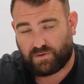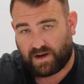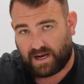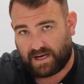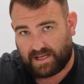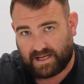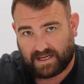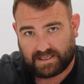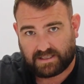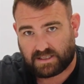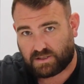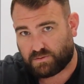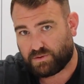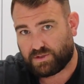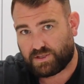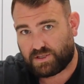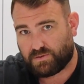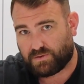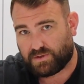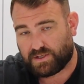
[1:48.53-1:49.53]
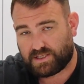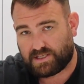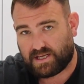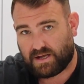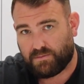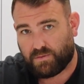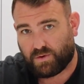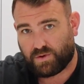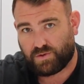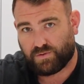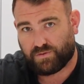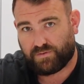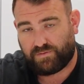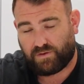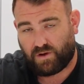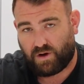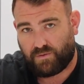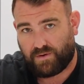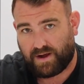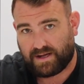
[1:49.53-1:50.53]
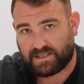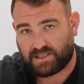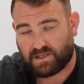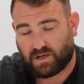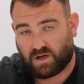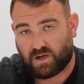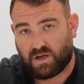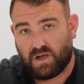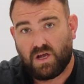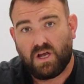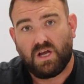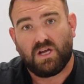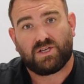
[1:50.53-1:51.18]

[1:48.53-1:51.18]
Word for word: radiators once you understand what your flow rates are.